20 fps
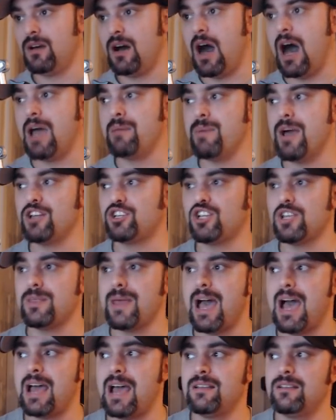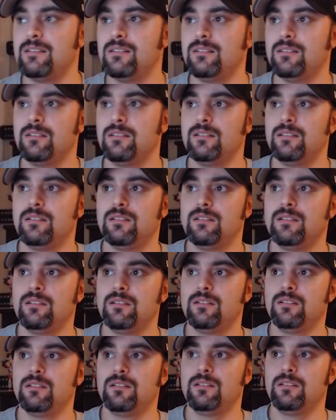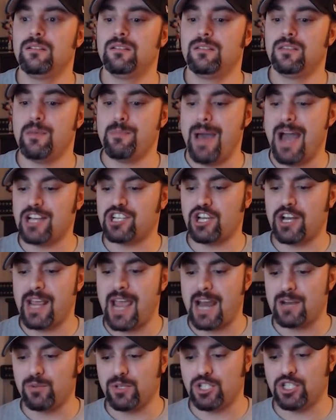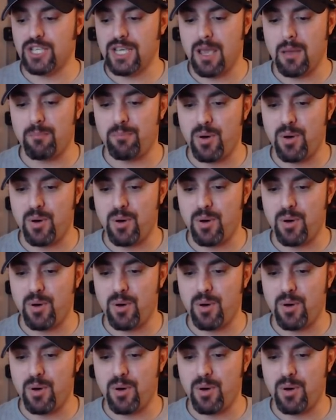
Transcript: I mentioned that the match that he had with CM